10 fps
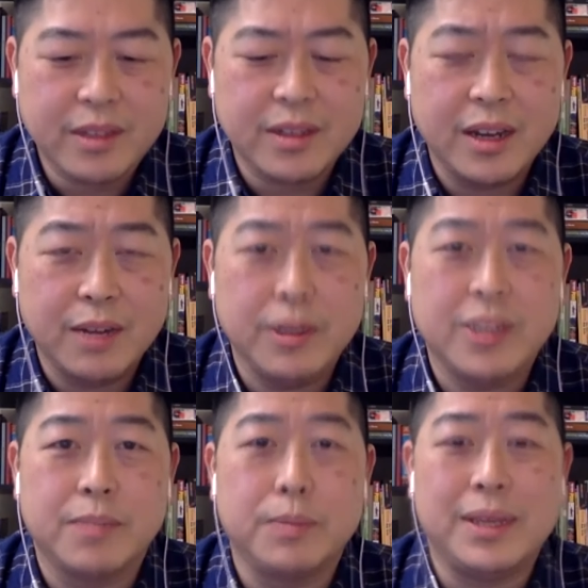Uh, we did
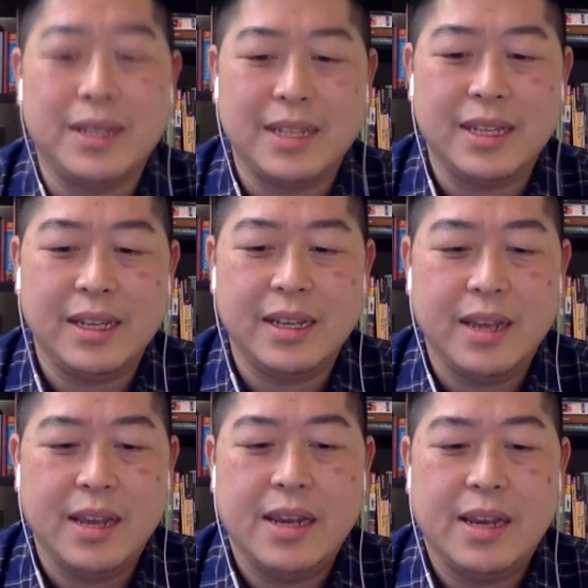some PT
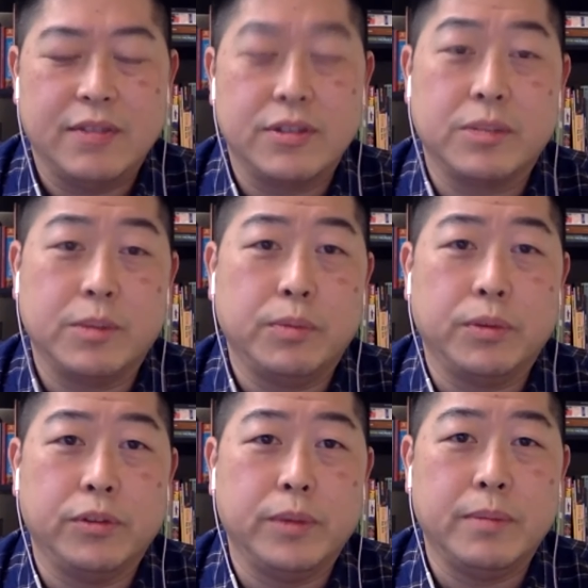and there was some
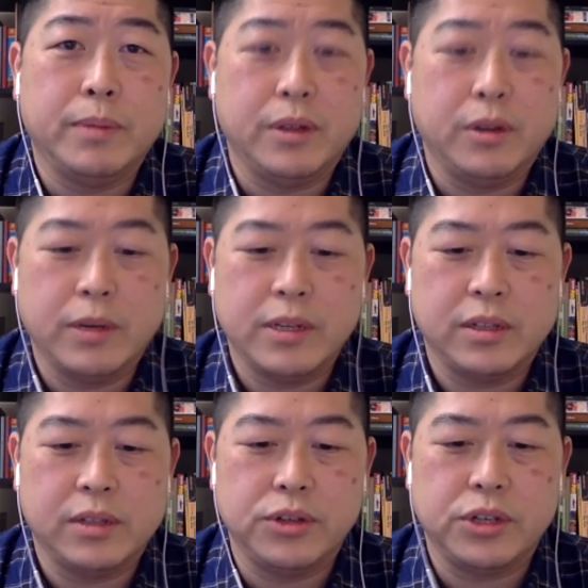improvement, but no
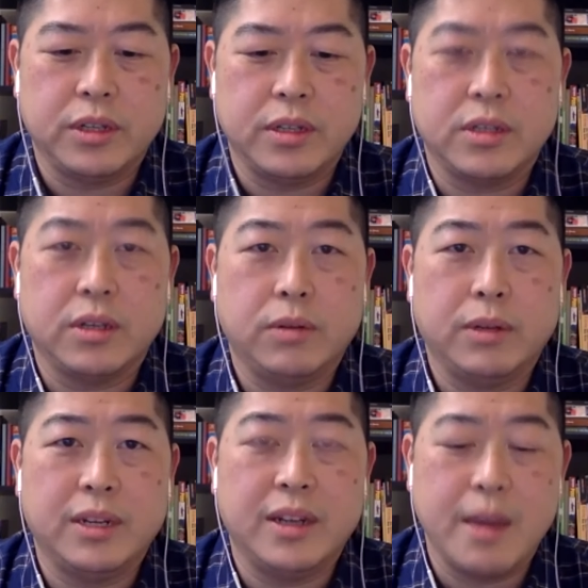resolution. So we
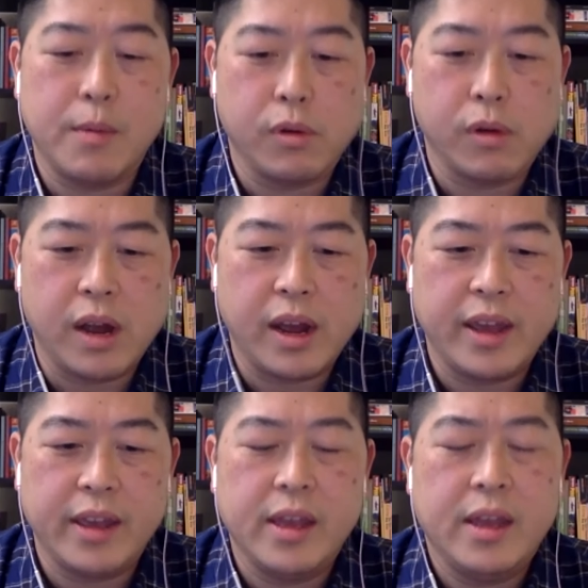did an
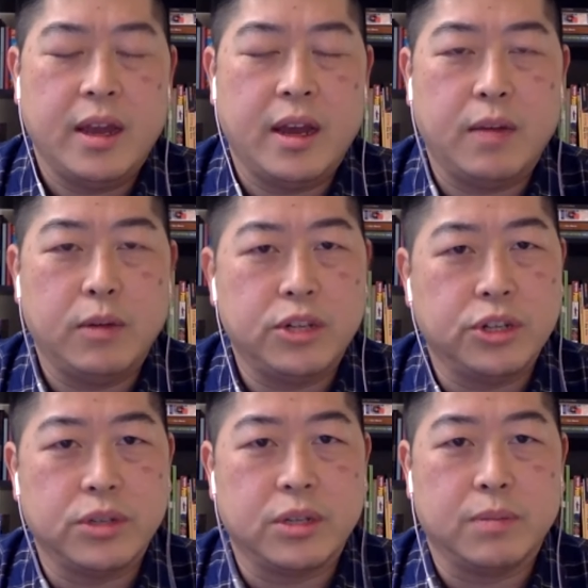MRI, uh, which
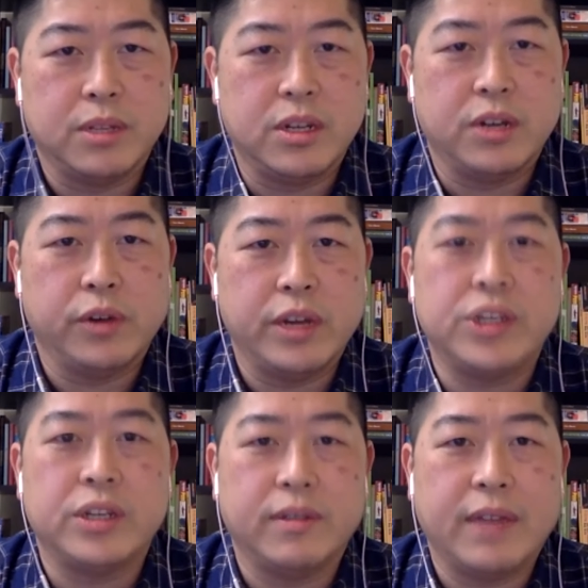showed some
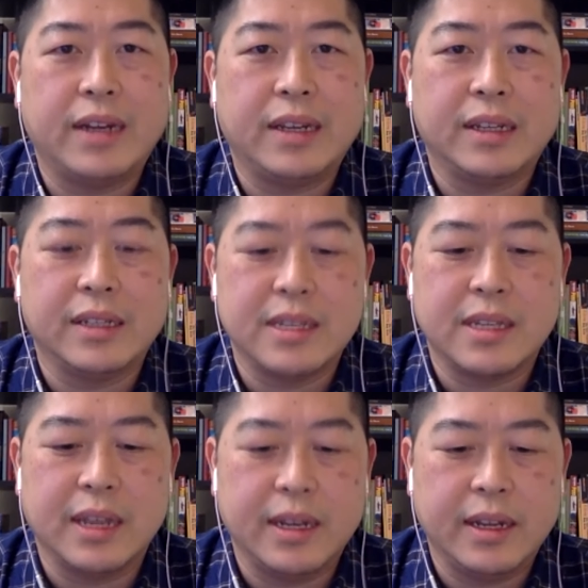degeneration of that Achilles
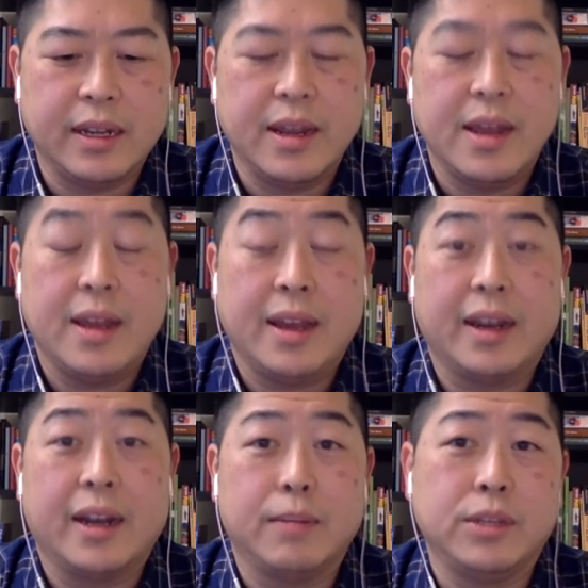tendon. I
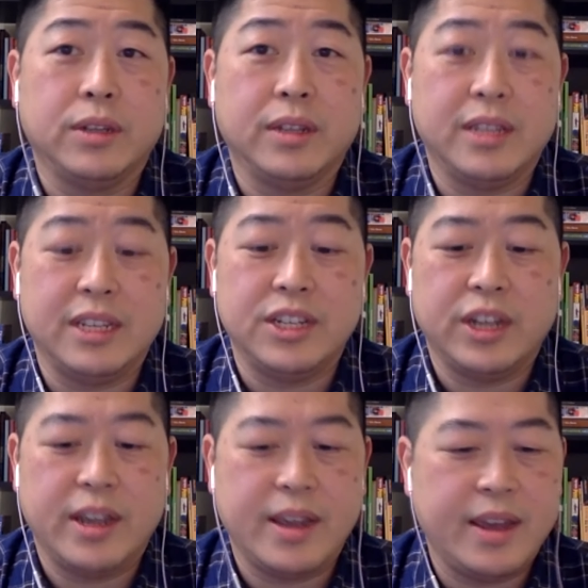got him to
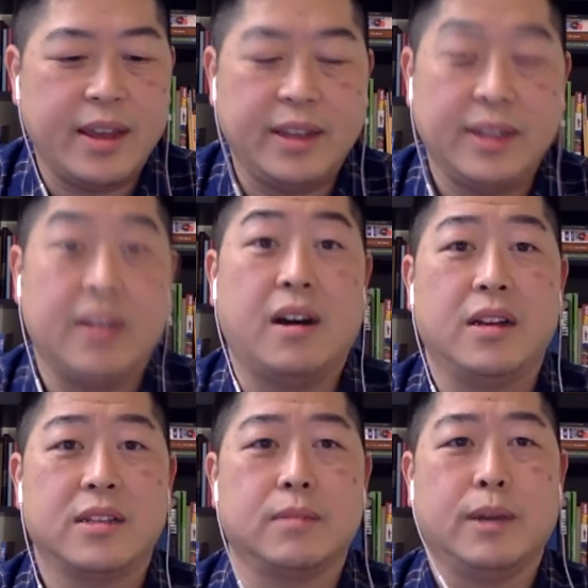Hatije and he did
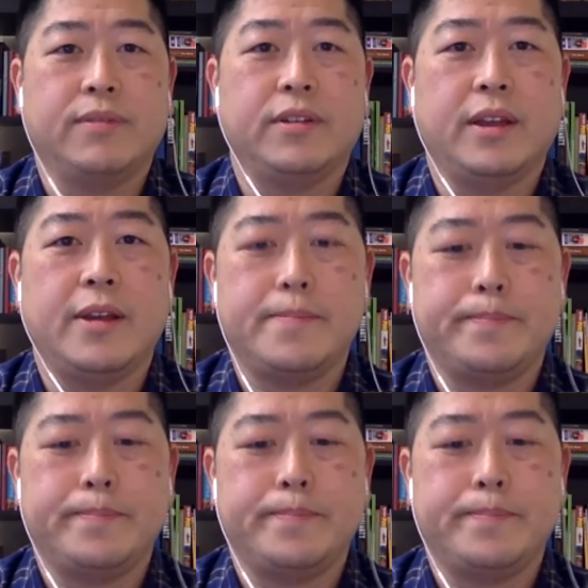awesome after that.